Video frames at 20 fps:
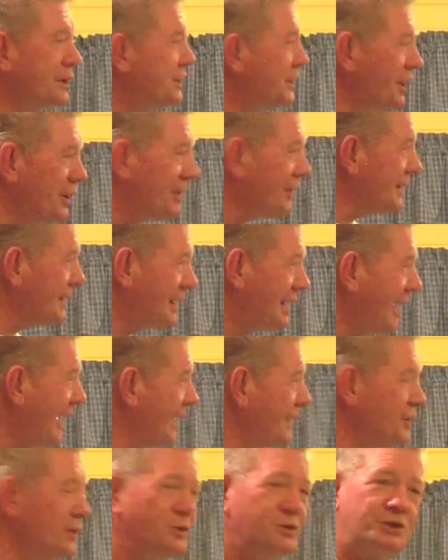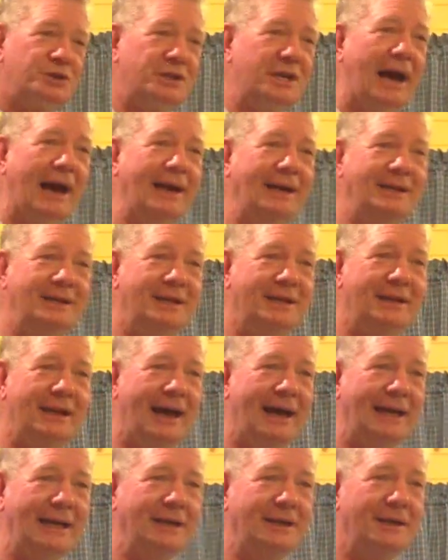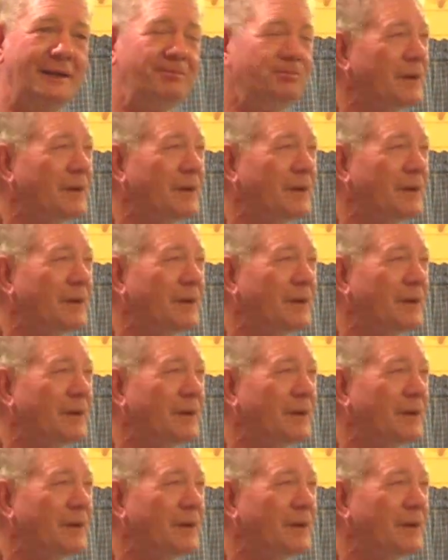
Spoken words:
Dear God, who's died tonight?